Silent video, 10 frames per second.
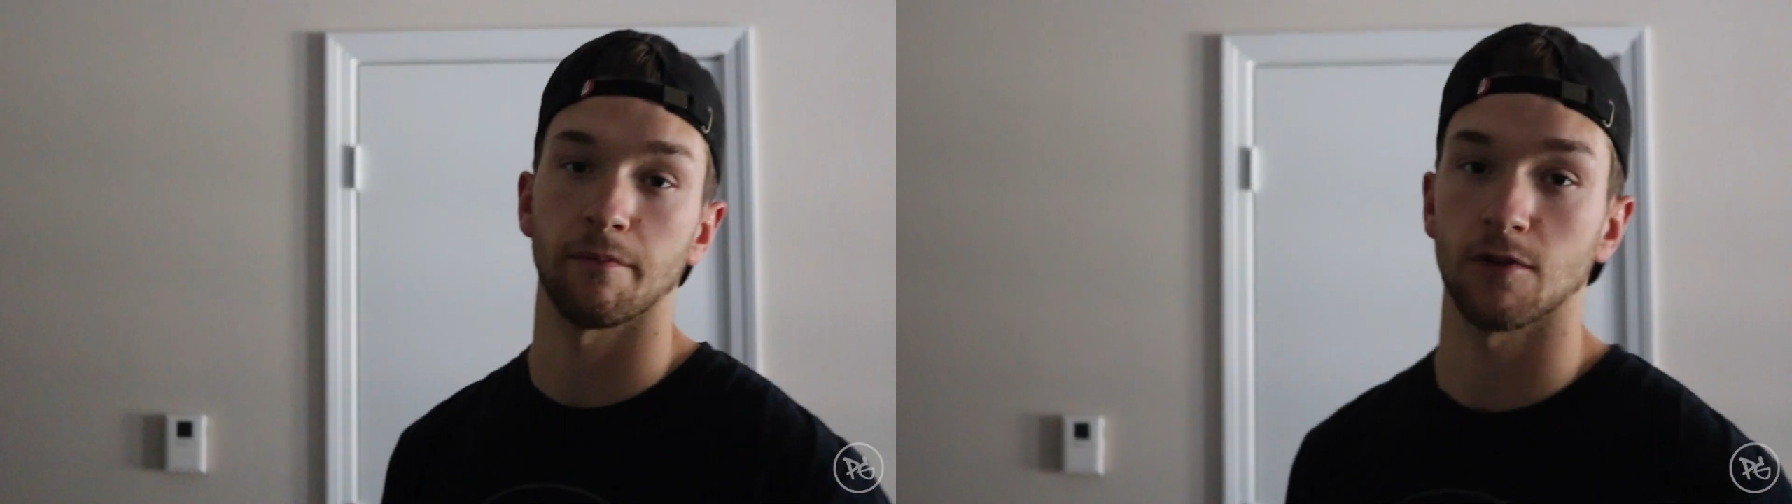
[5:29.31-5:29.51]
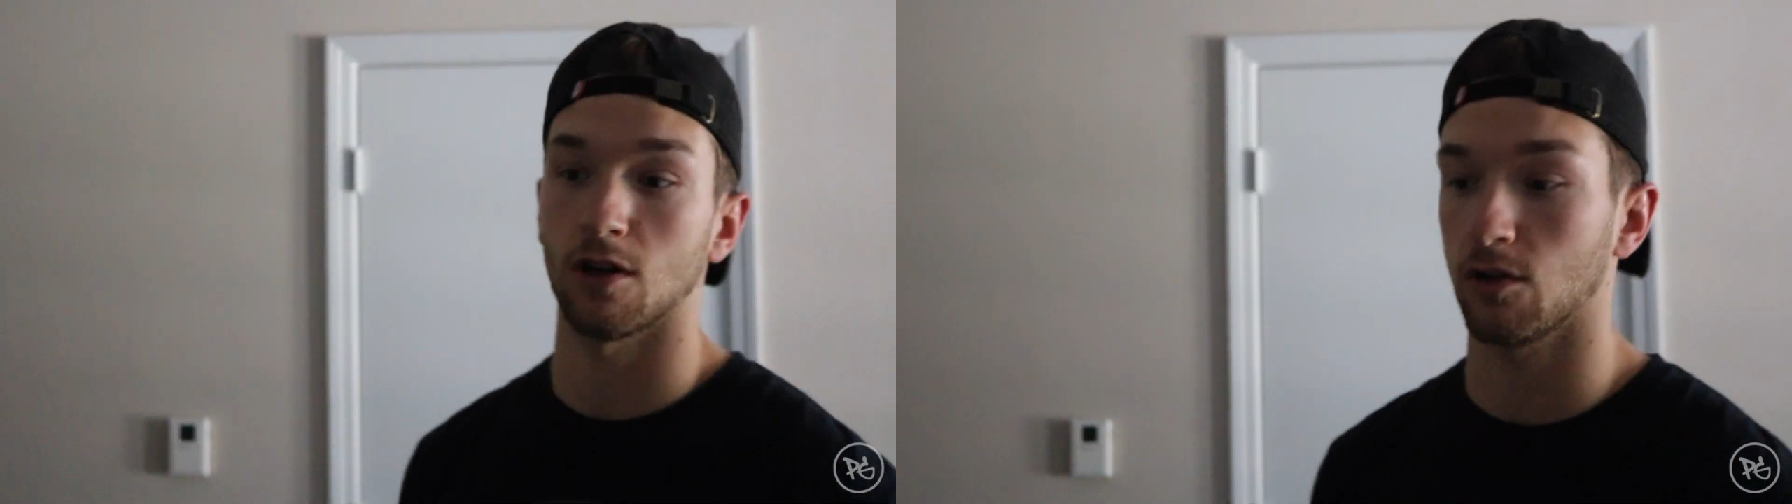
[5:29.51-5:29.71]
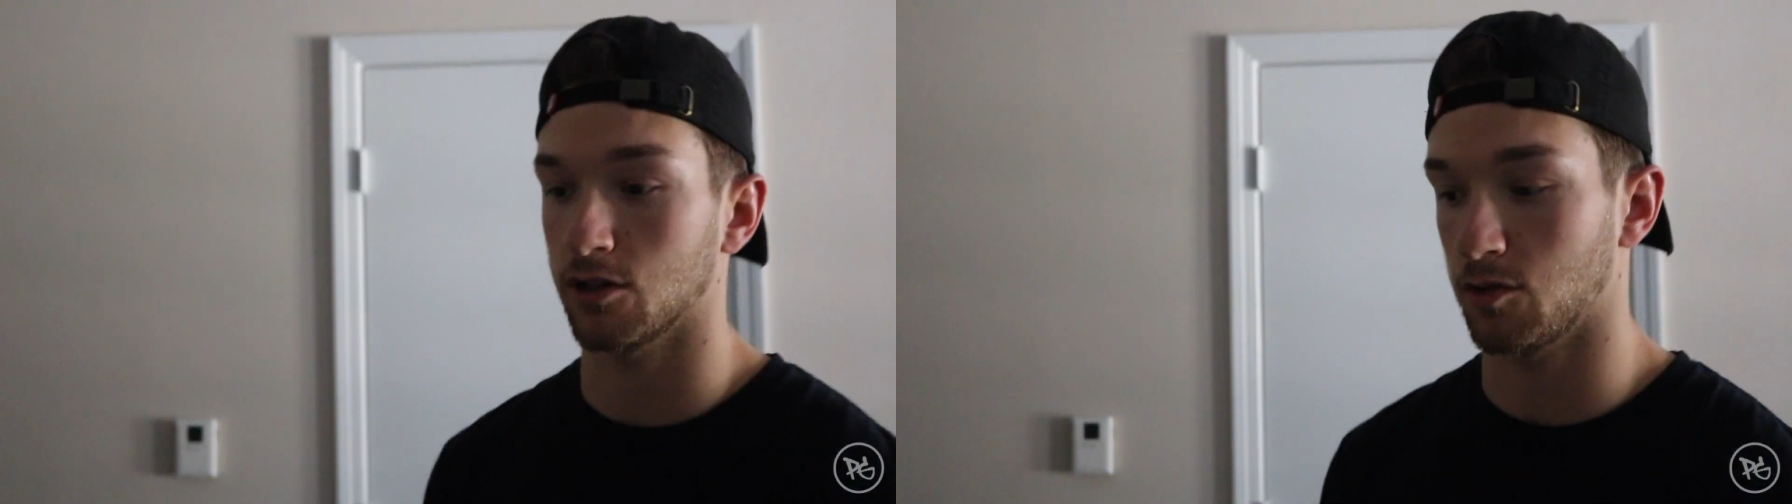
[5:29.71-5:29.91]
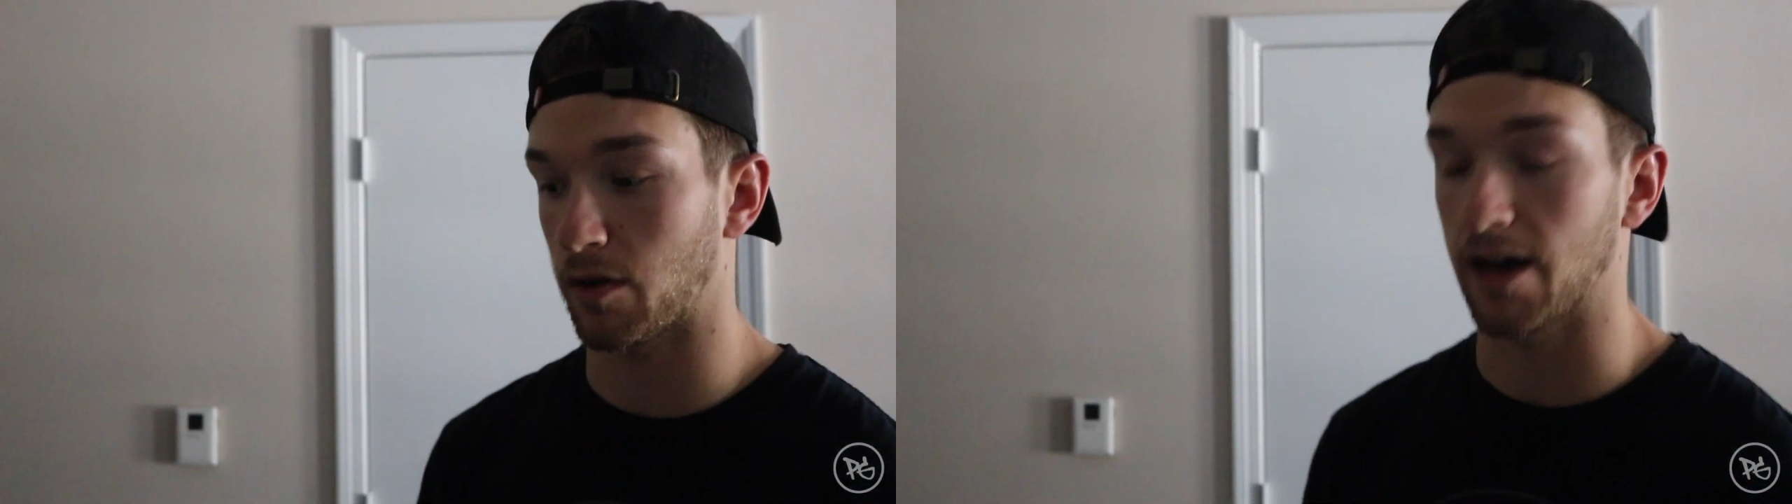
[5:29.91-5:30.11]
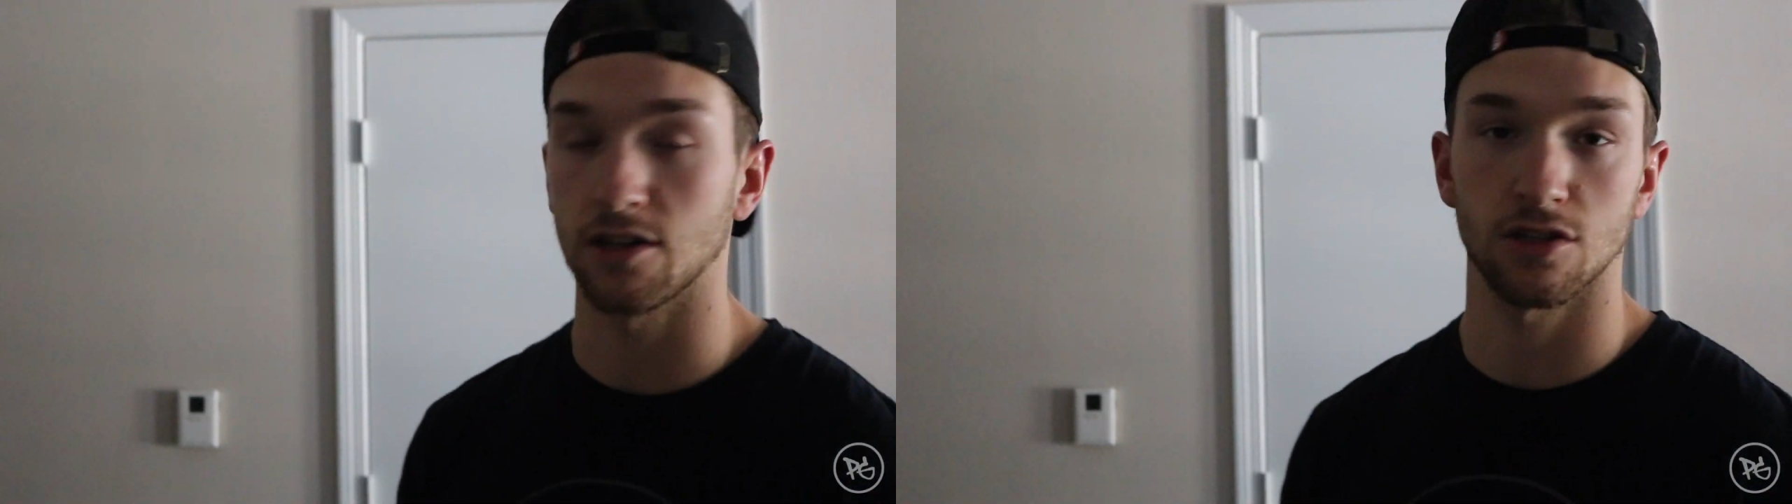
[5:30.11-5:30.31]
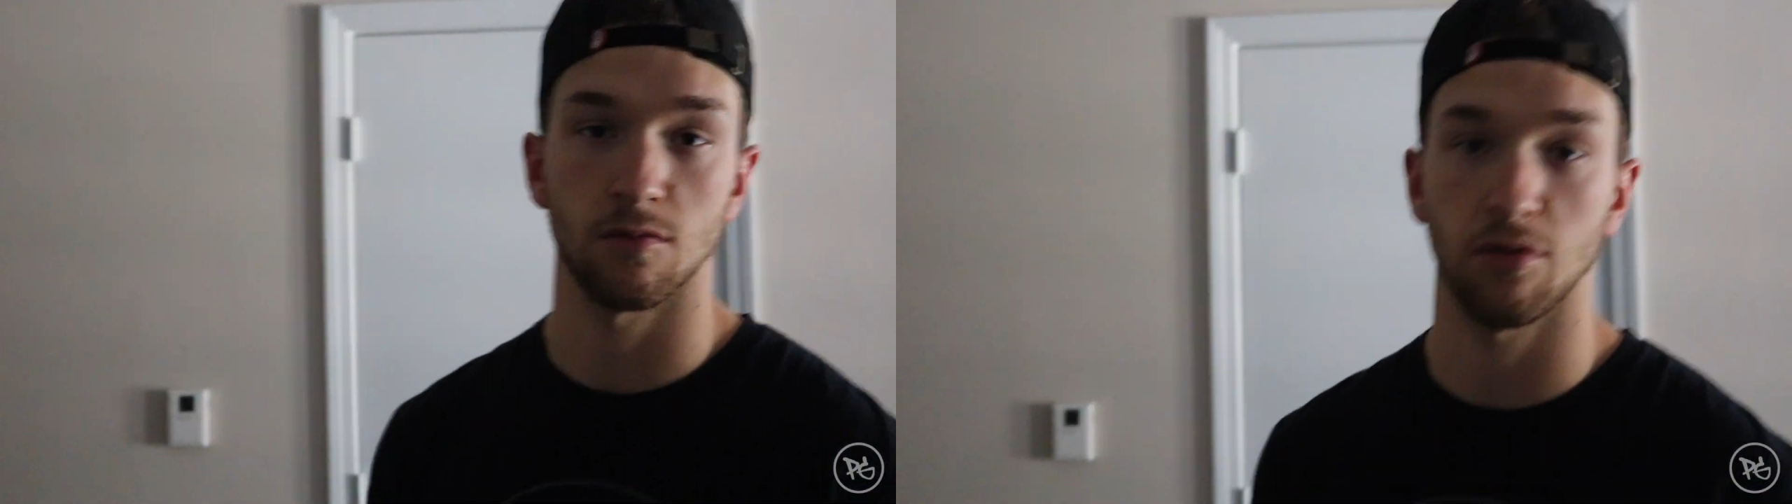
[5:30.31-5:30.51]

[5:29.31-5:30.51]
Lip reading: because you're buying just a